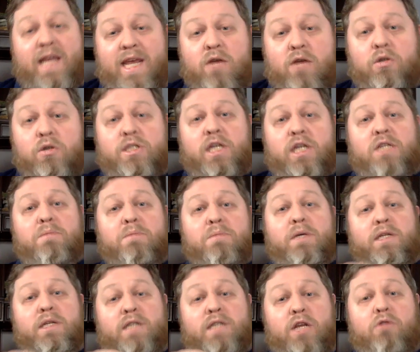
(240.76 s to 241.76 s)
ecosystem
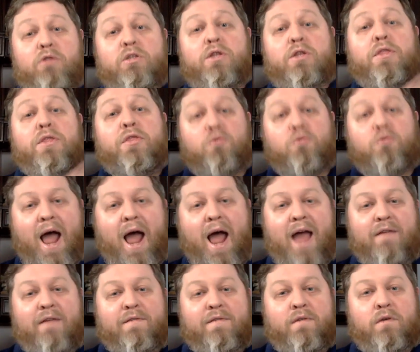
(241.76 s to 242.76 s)
continues to
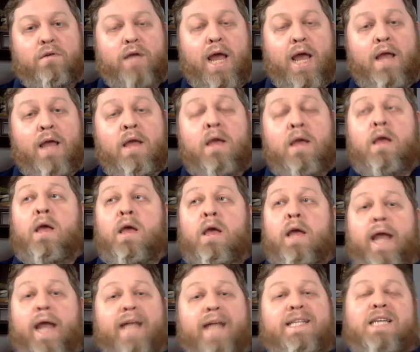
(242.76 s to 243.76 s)
thrive, okay?
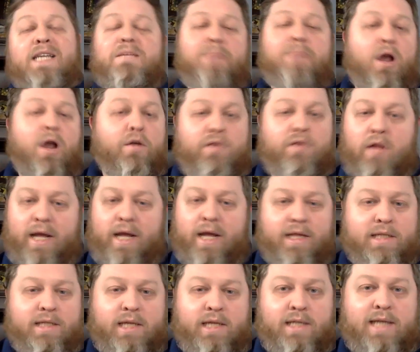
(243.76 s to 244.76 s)
It doesn't matter if you like
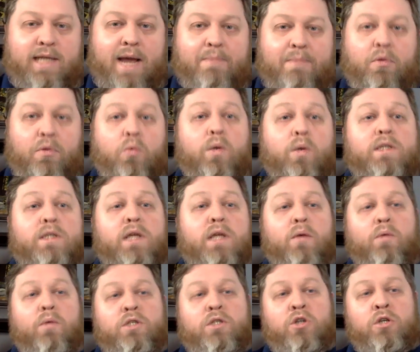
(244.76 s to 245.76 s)
this example.
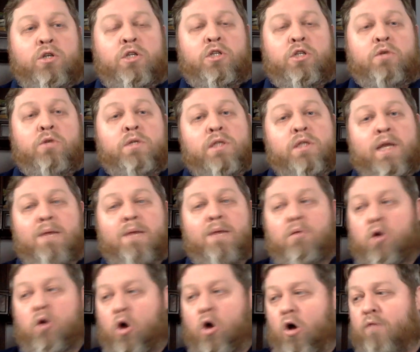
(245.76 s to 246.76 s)
What's good to do is think
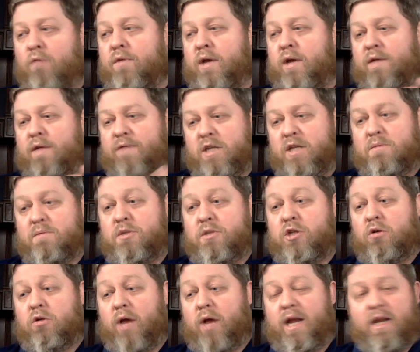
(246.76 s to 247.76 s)
about all the investments
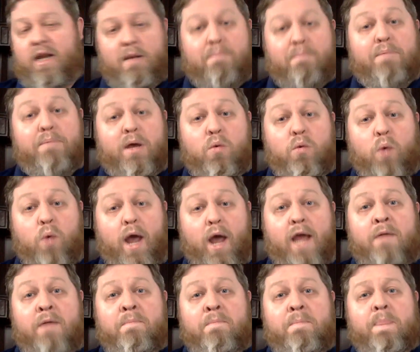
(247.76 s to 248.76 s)
you're in a big
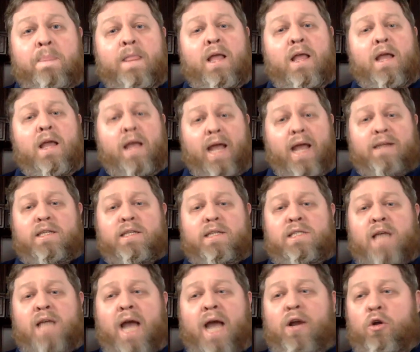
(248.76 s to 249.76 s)
way and
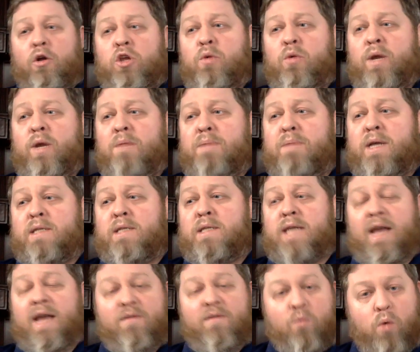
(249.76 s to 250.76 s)
decide, are you in it because they
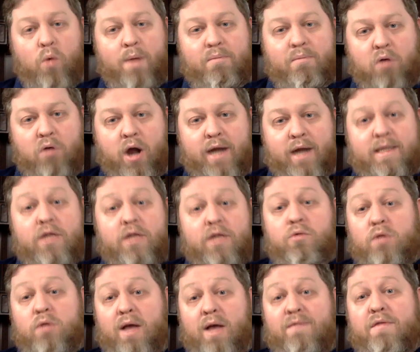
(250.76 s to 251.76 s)
have one product that
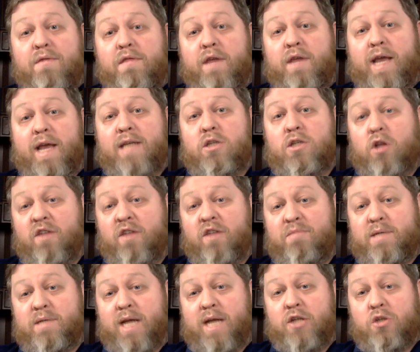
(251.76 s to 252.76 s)
you love and think has a lot of
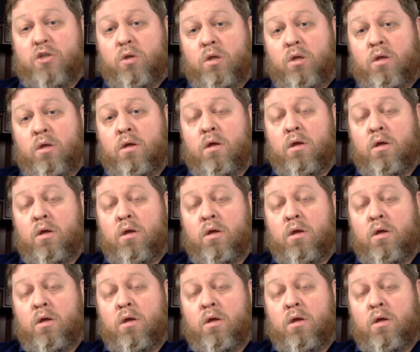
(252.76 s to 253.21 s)
potential?